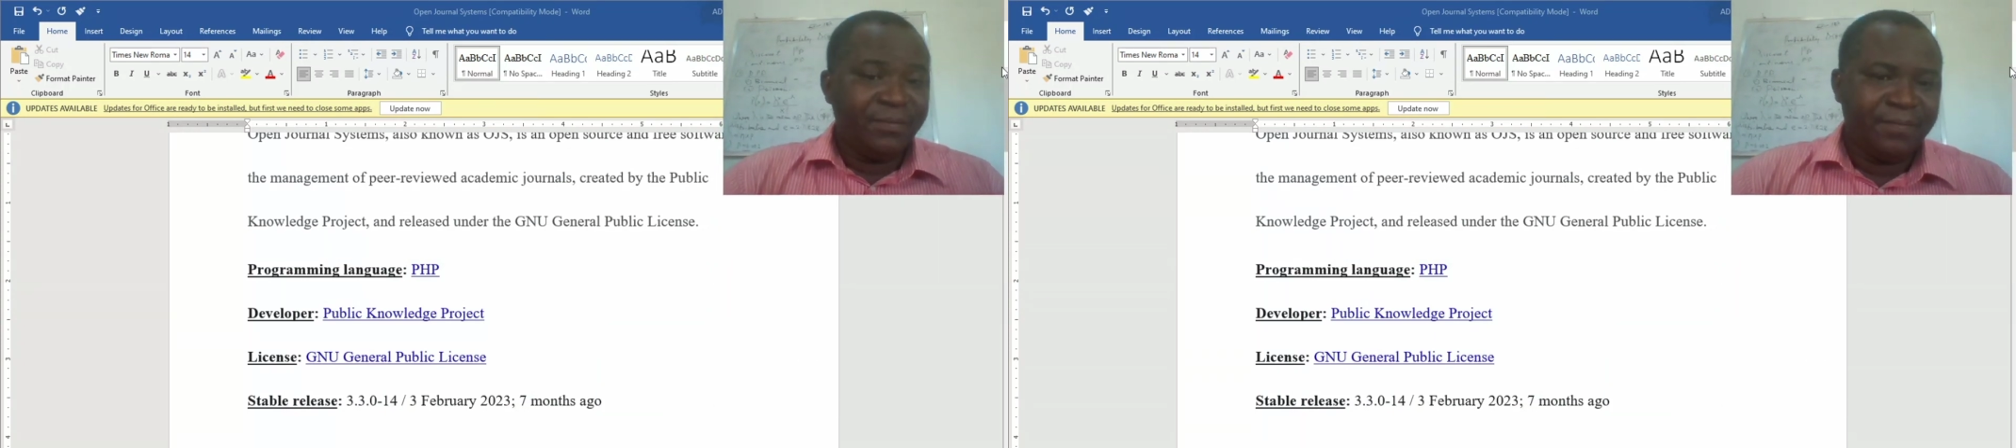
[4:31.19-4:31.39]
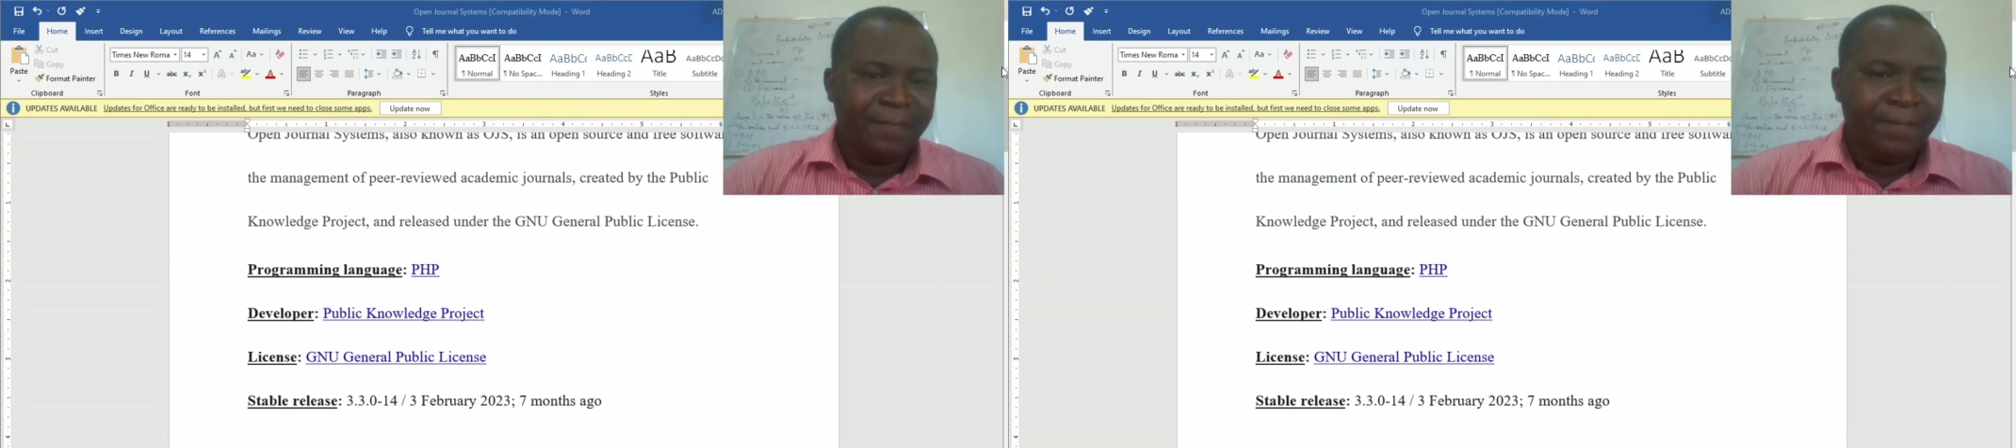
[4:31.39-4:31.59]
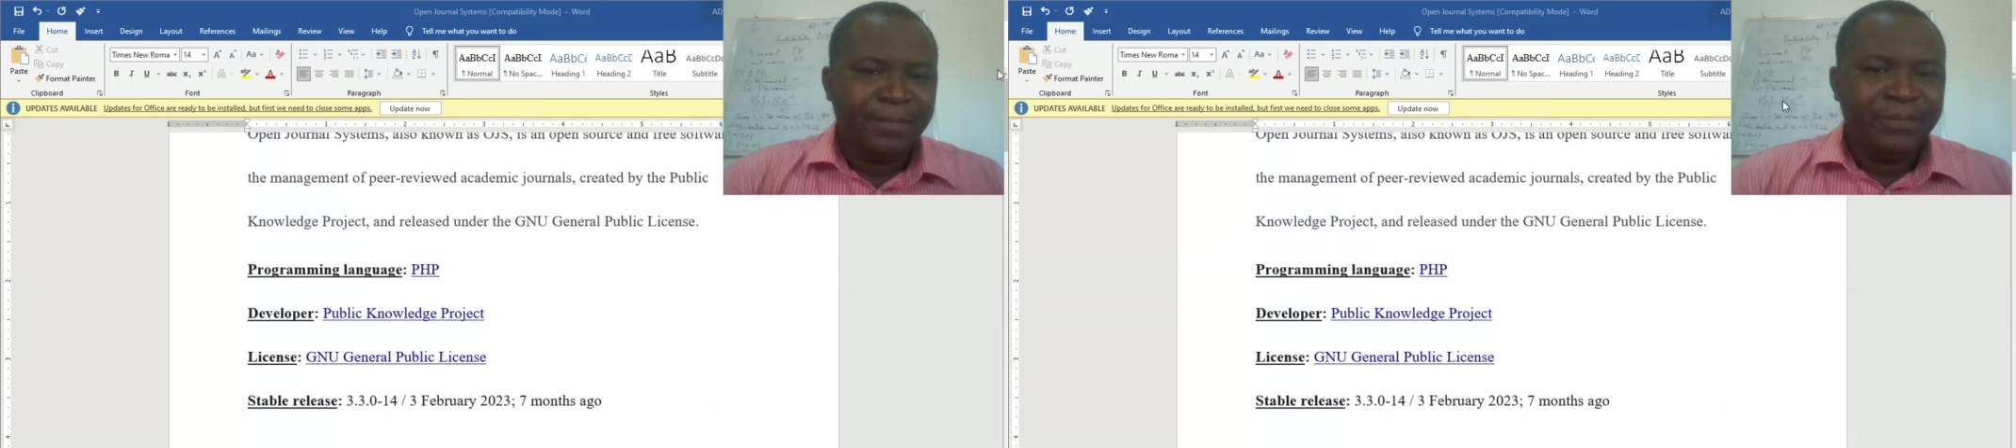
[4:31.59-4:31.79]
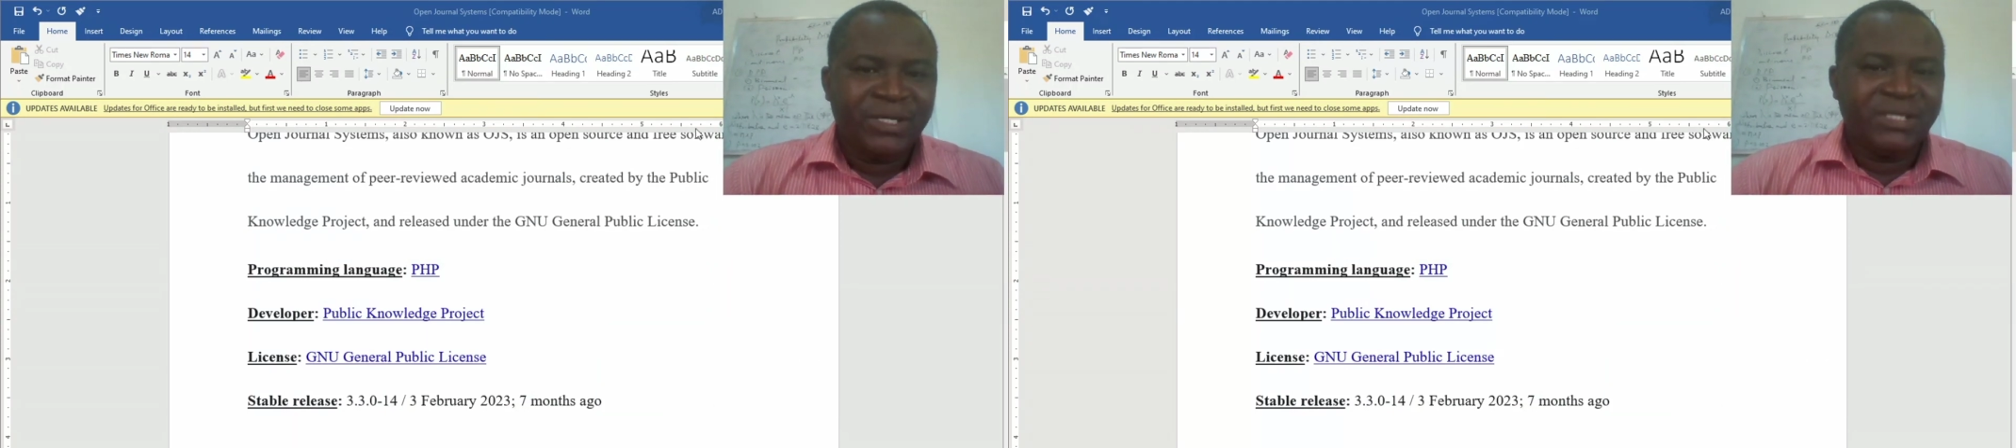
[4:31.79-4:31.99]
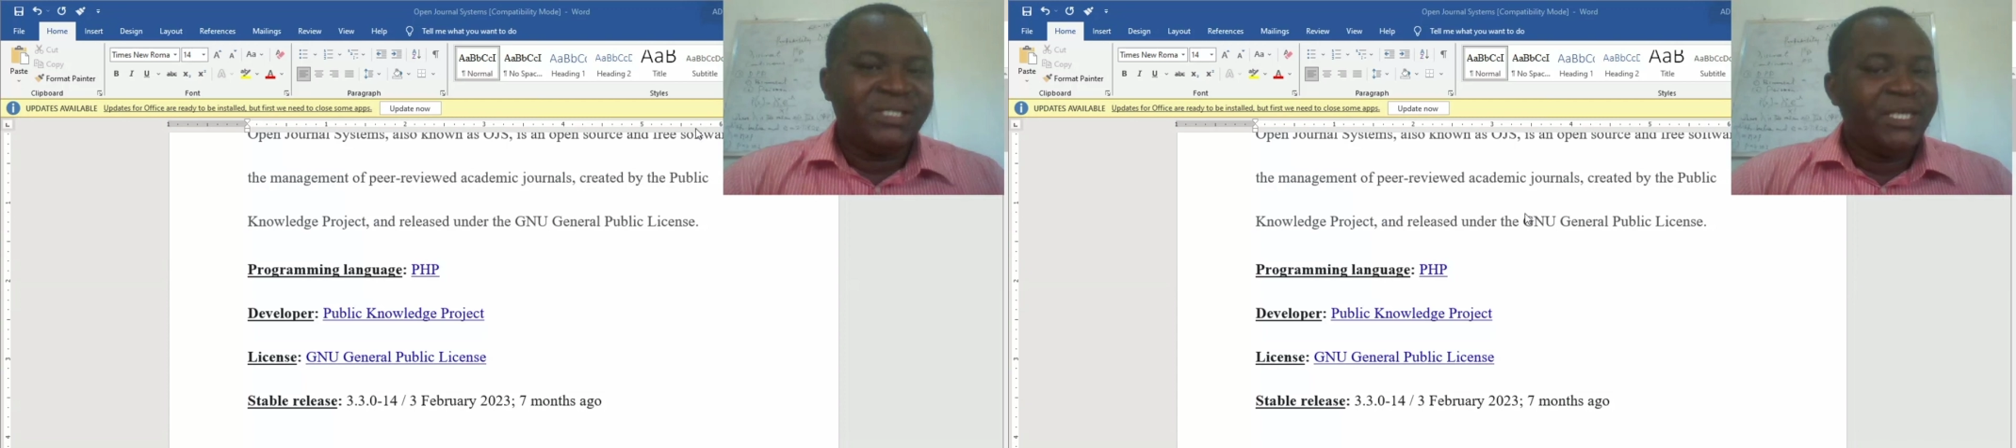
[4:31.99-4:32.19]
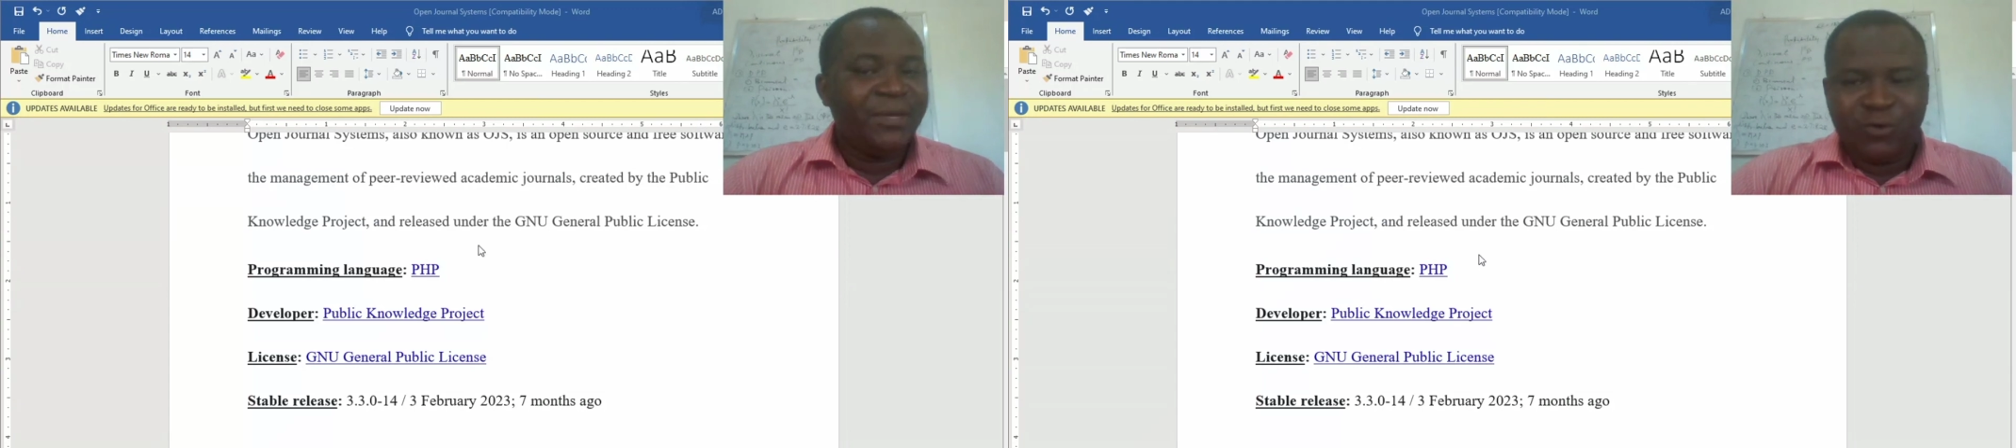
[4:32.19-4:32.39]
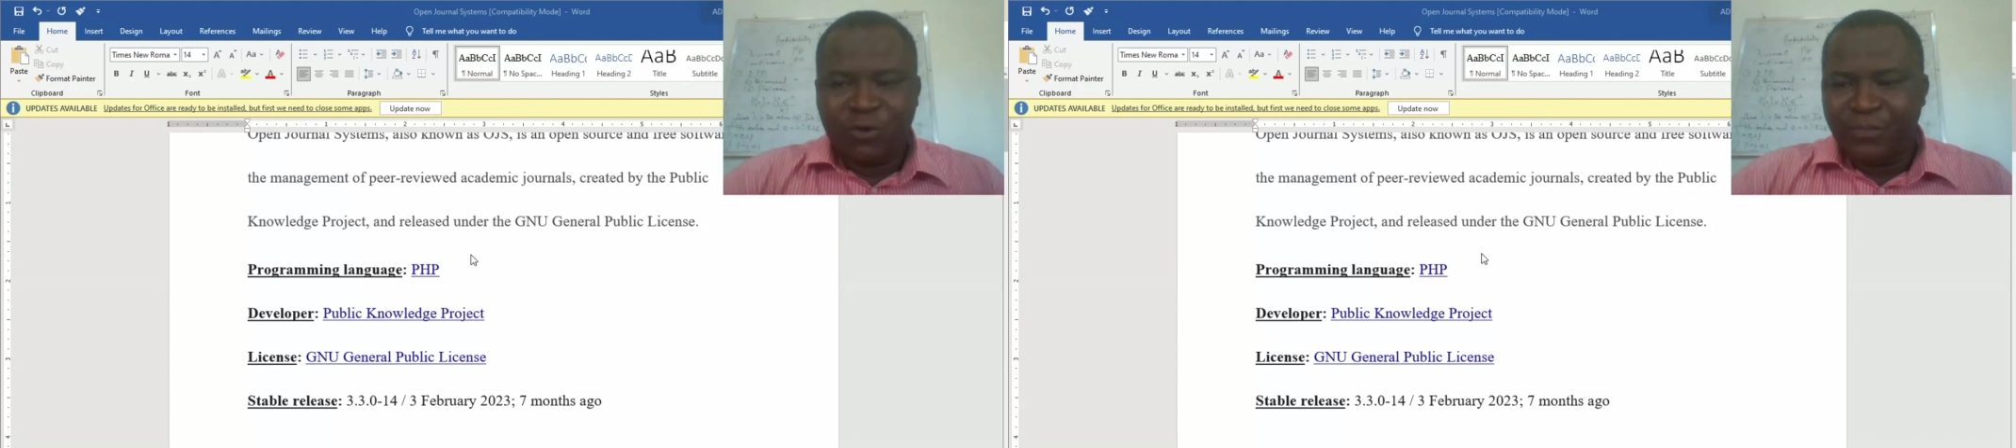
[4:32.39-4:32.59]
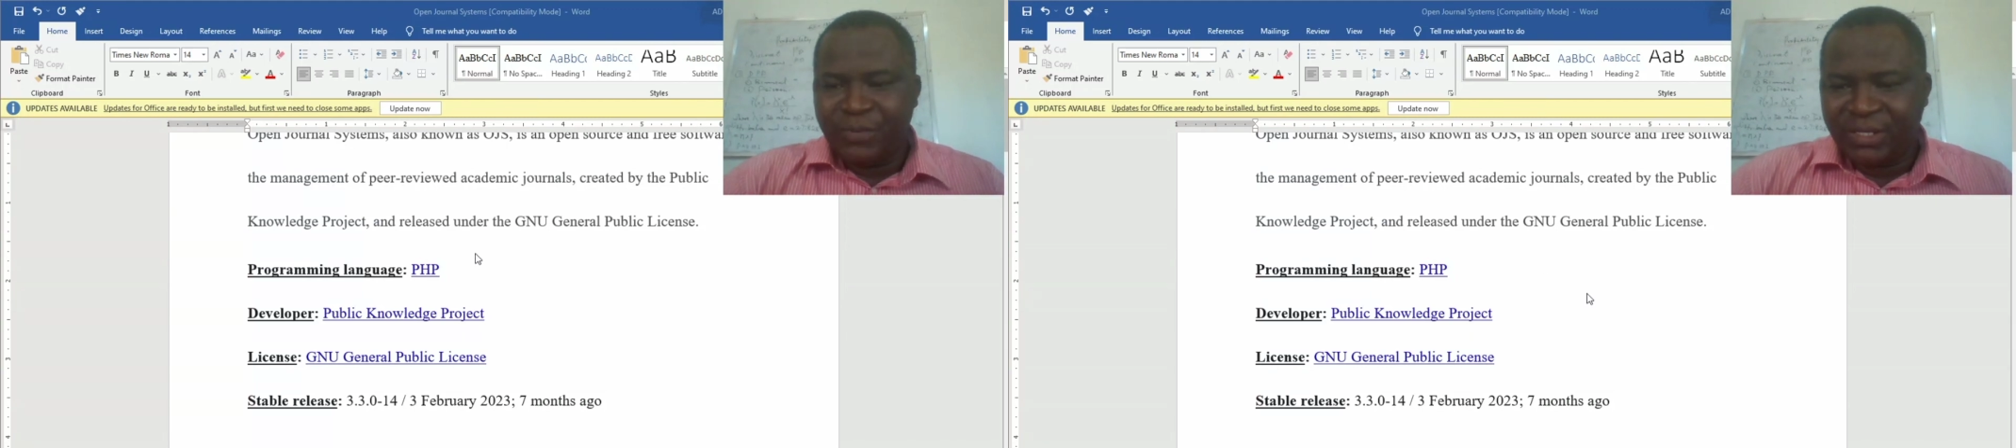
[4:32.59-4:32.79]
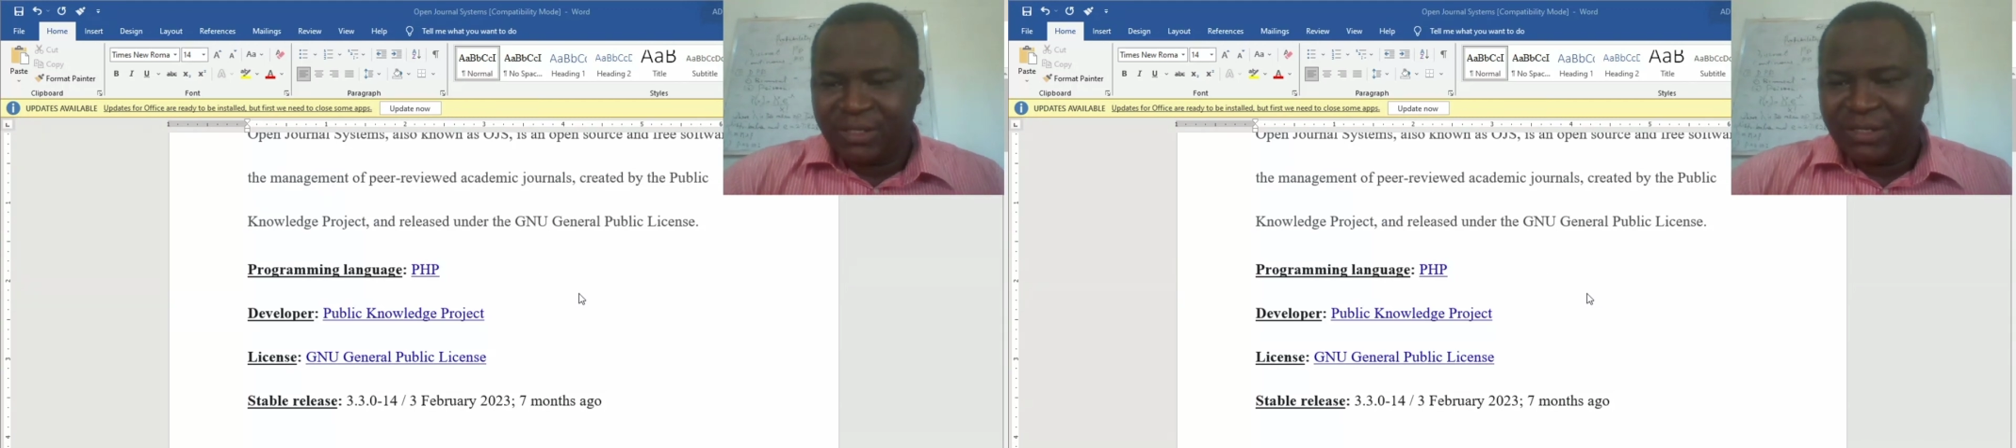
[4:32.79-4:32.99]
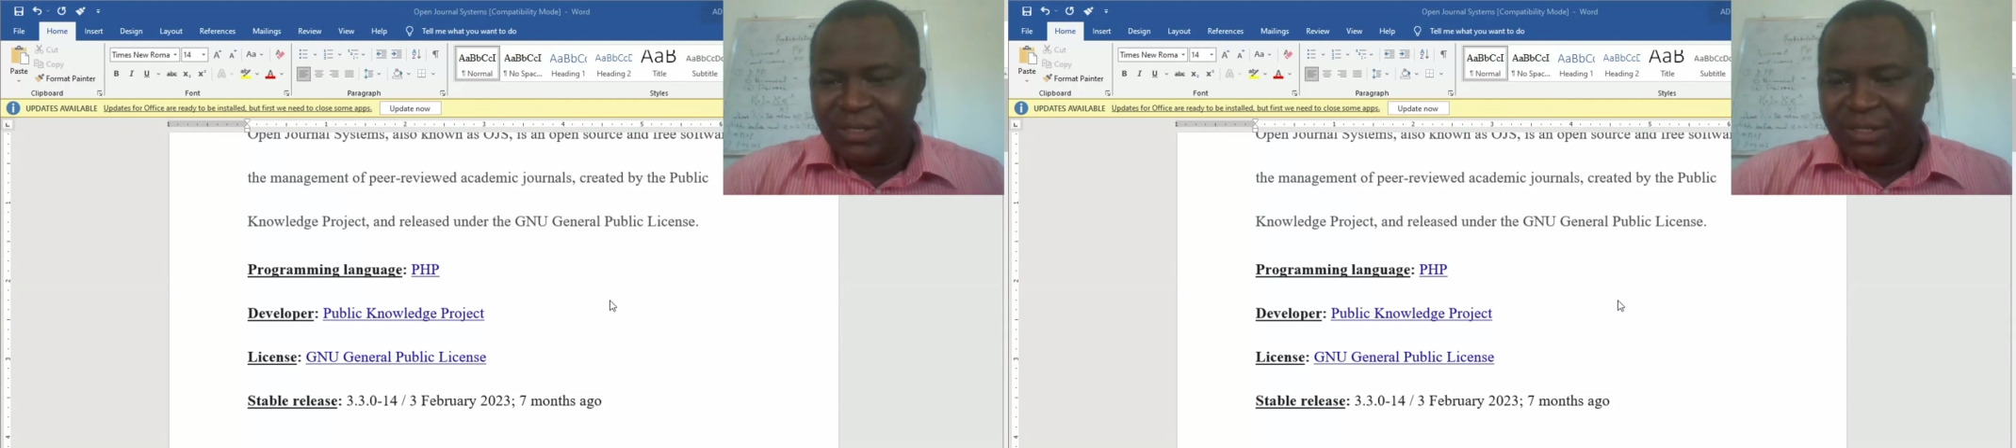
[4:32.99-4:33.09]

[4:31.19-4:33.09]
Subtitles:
It's the same company.